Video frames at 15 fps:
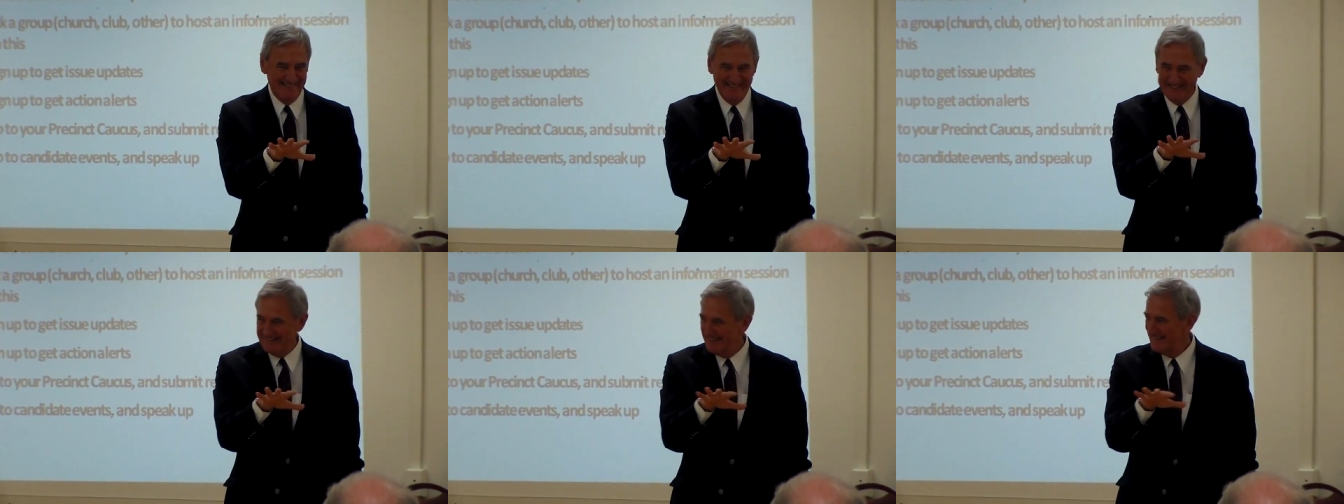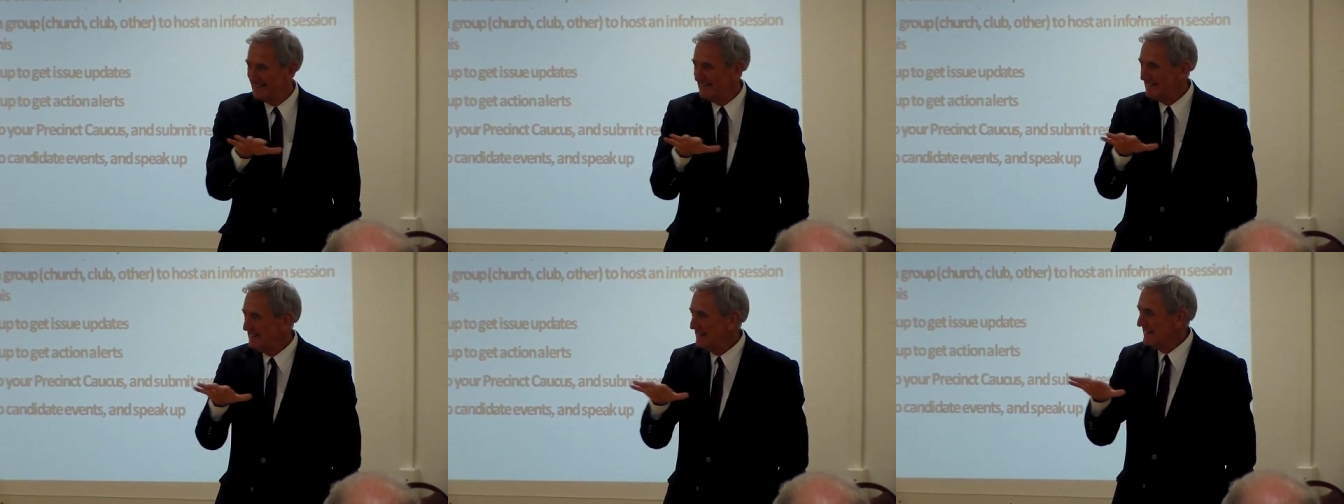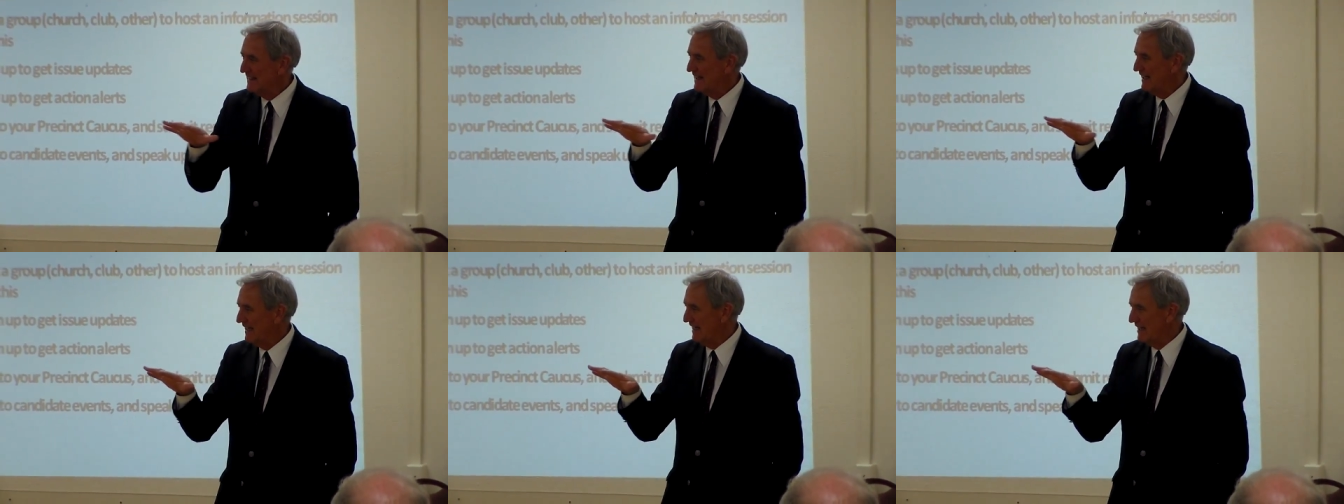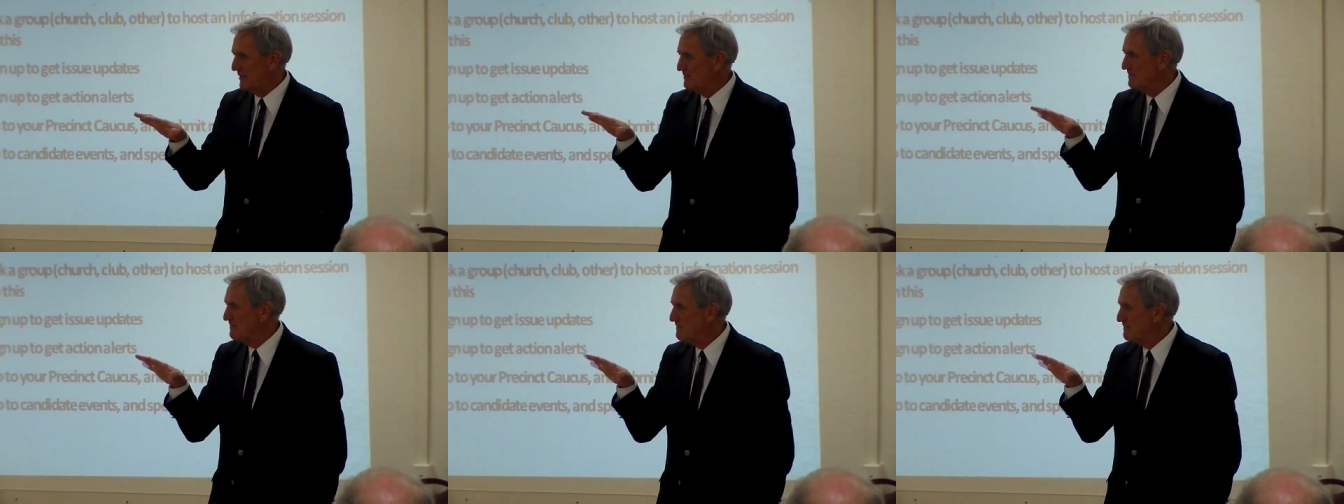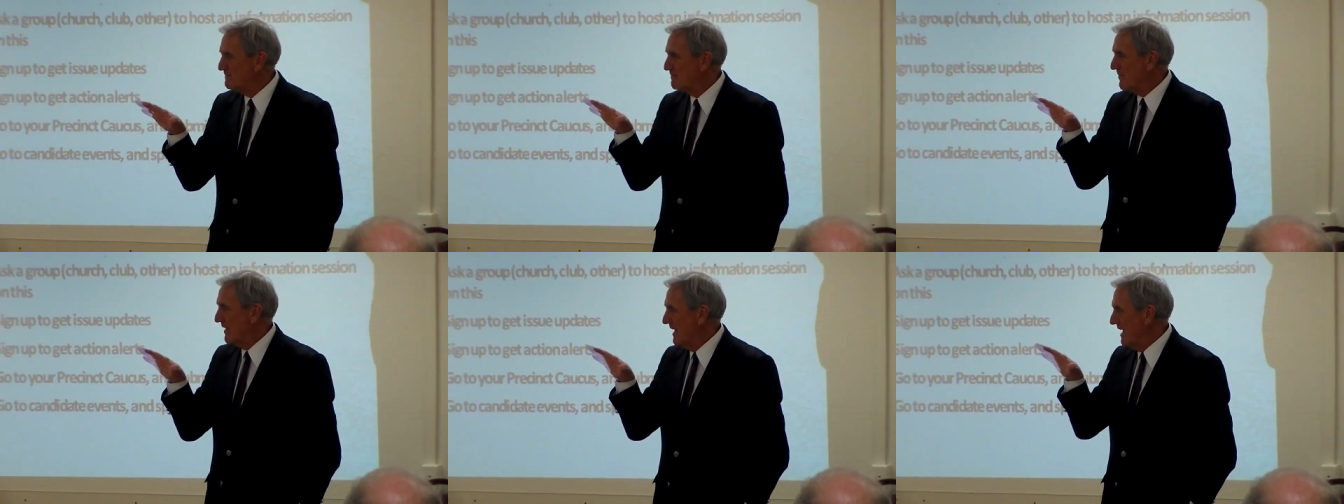okay? Um,
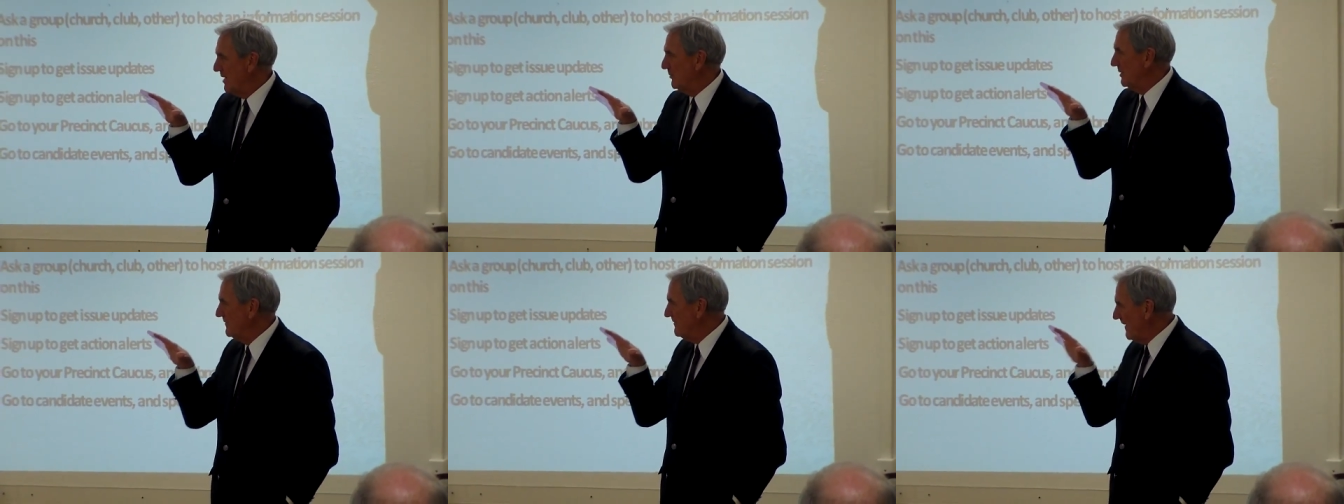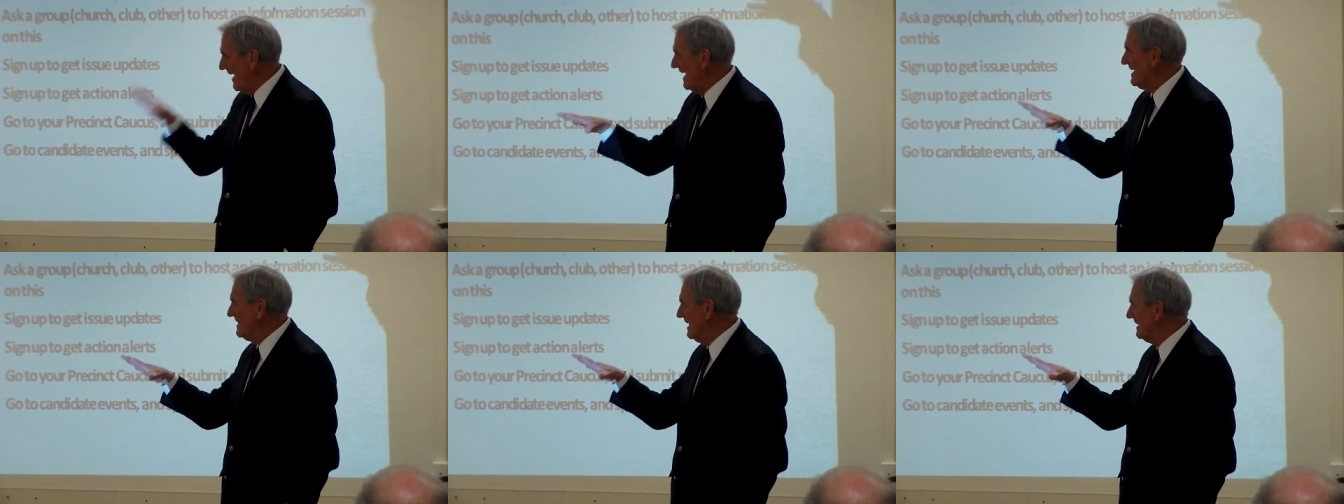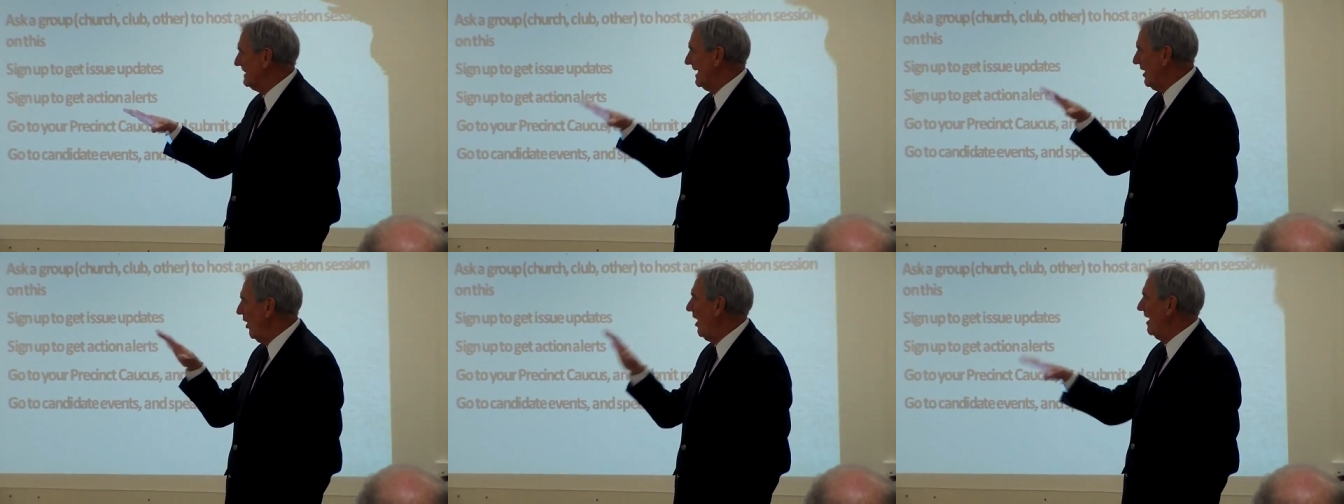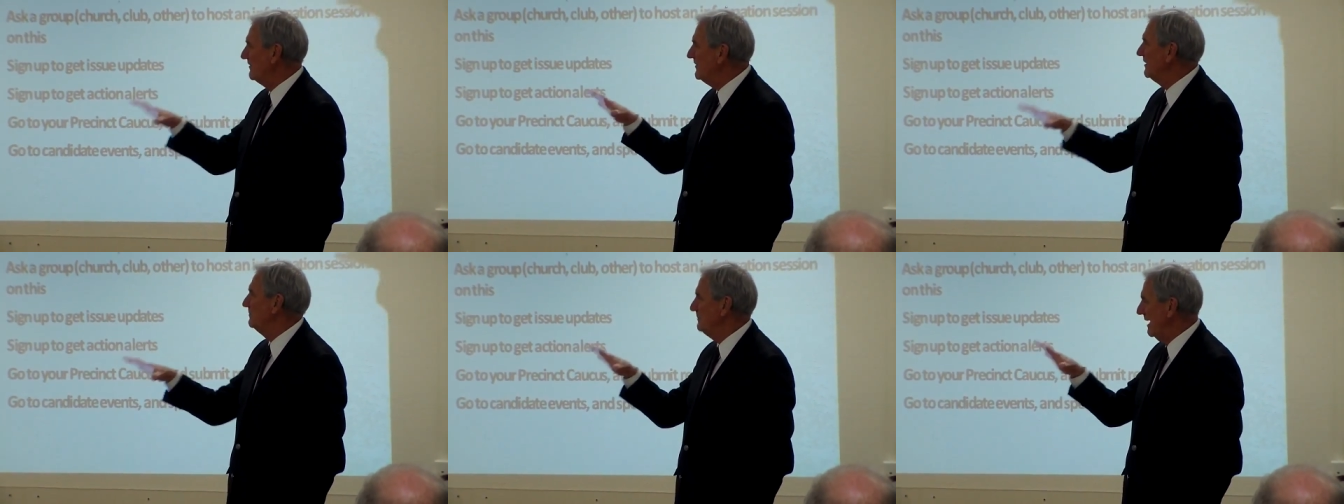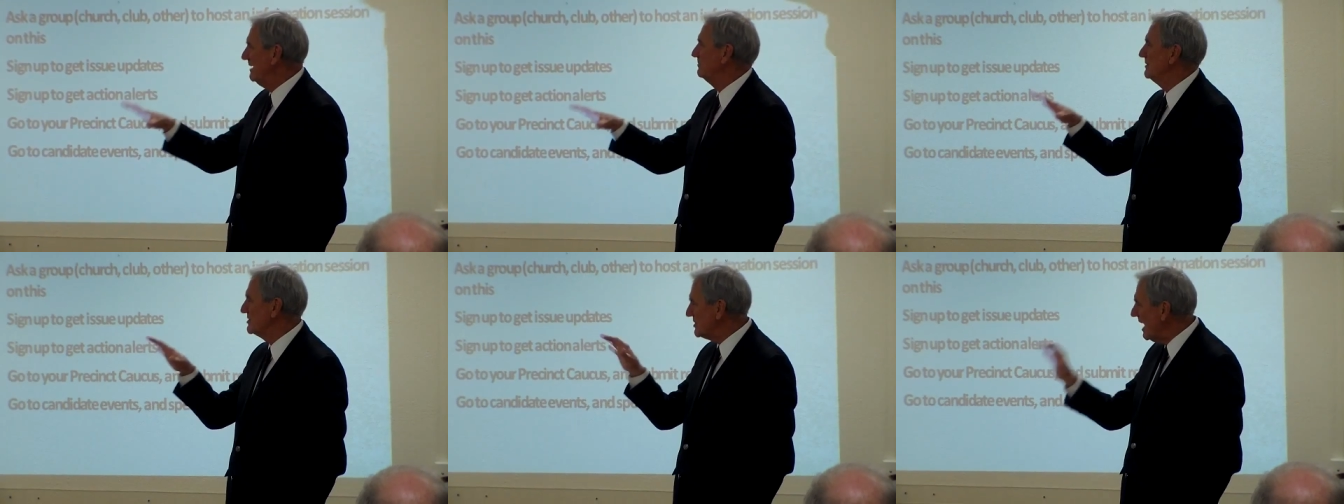and we find that they often
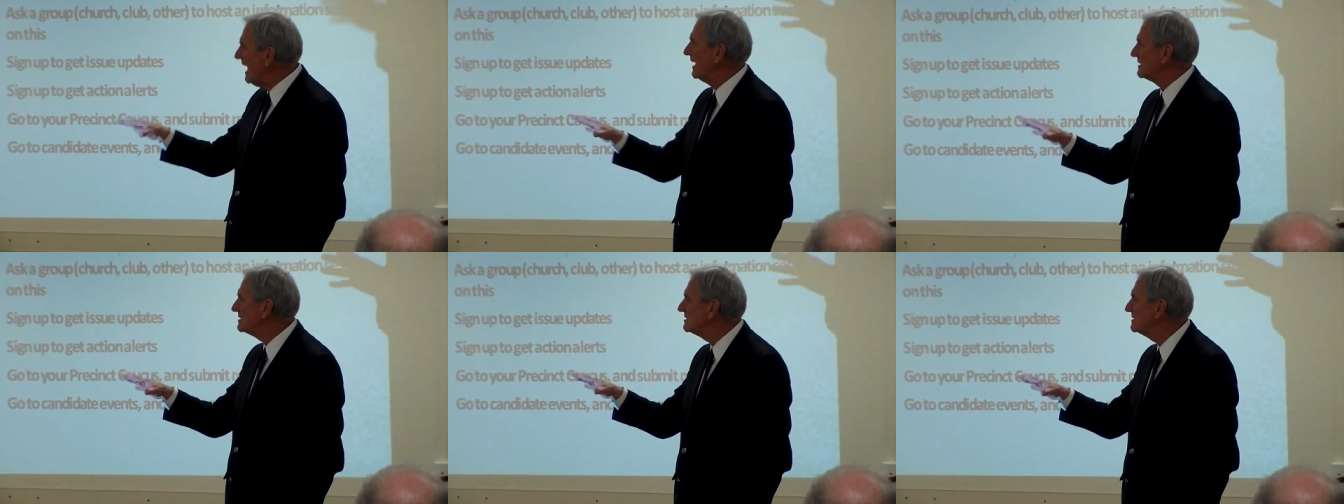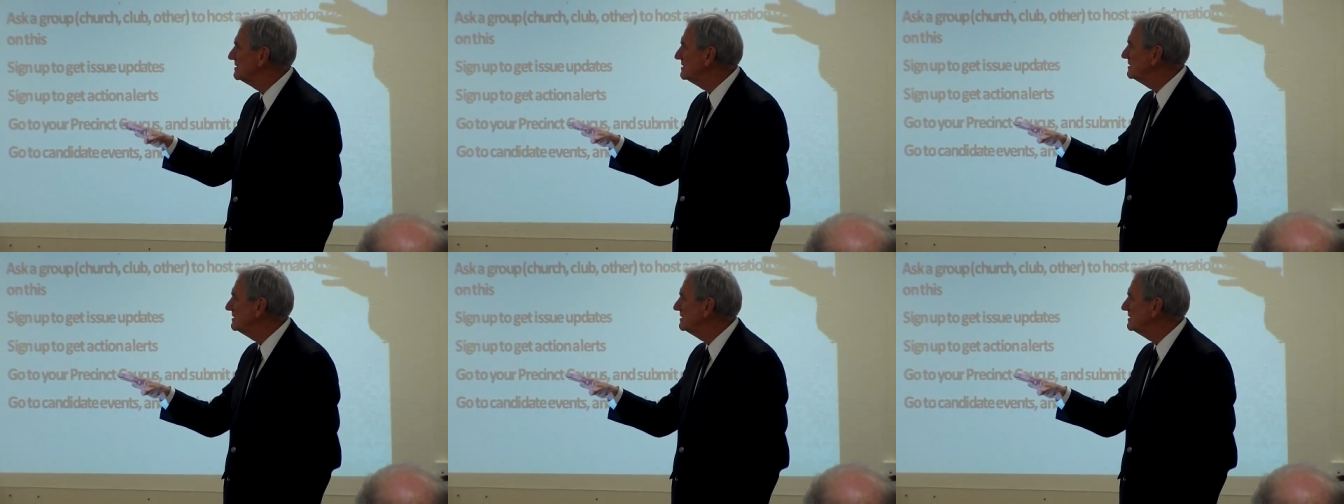make mistakes.